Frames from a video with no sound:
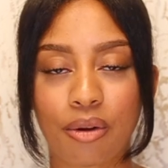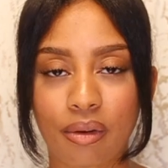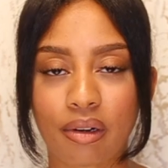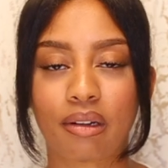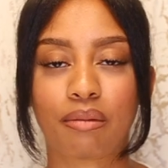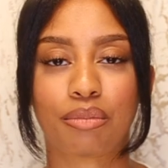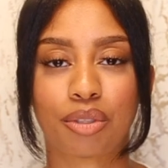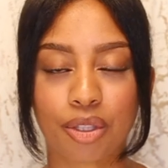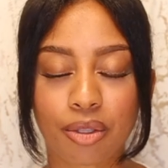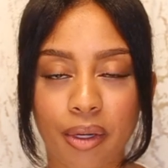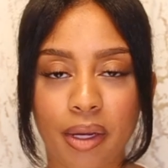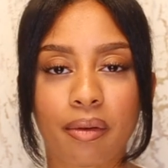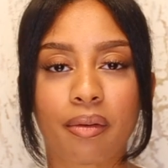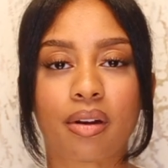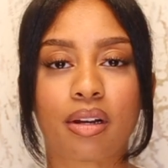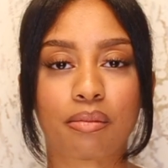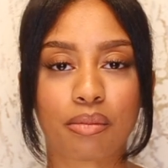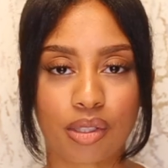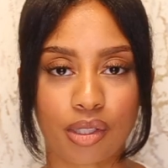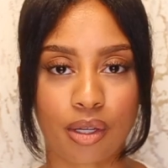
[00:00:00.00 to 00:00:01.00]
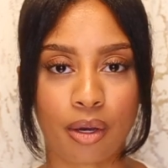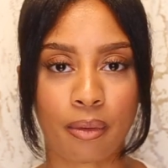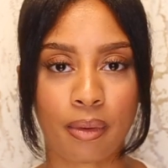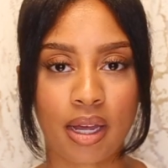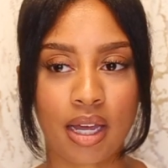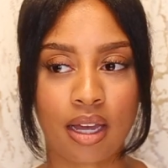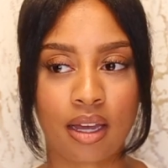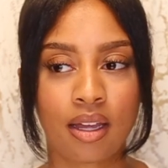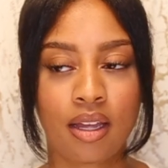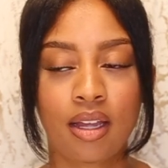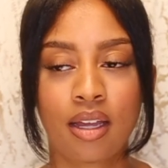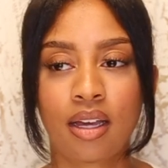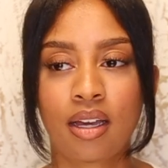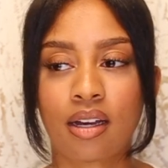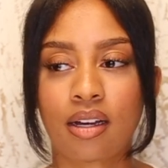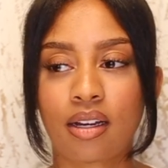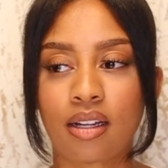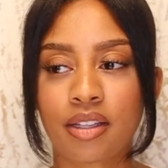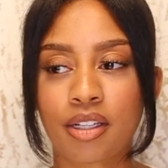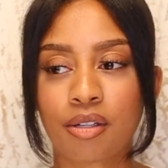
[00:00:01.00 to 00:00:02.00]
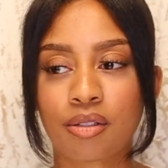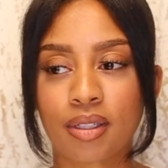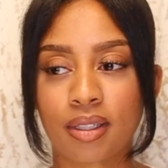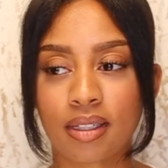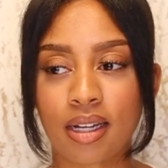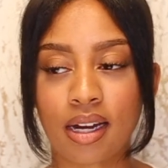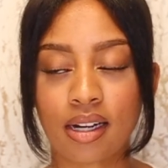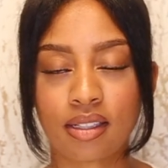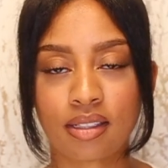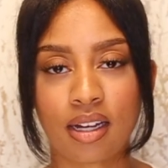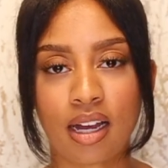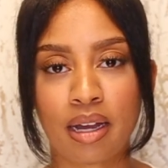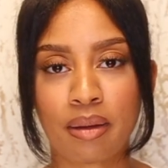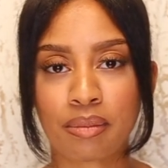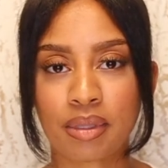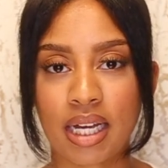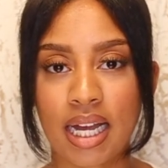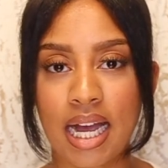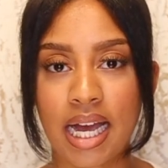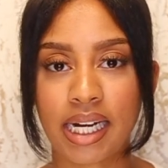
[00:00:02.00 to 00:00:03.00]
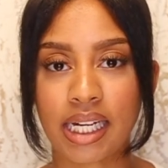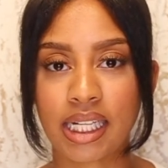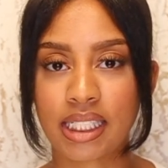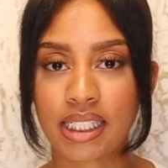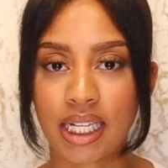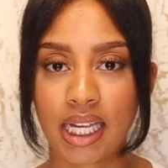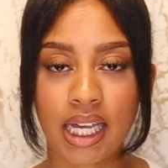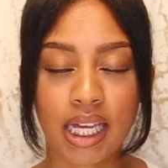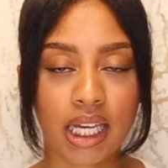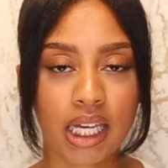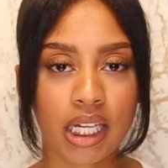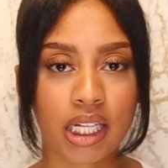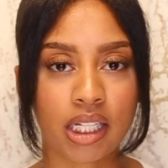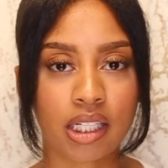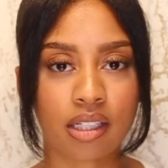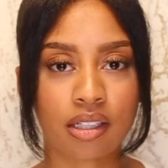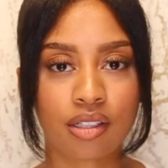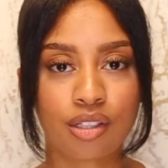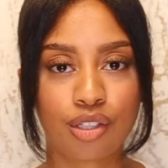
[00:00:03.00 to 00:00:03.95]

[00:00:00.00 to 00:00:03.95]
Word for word: what I'm doing when I'm sewing. Uh, there's a lot of times I had to take in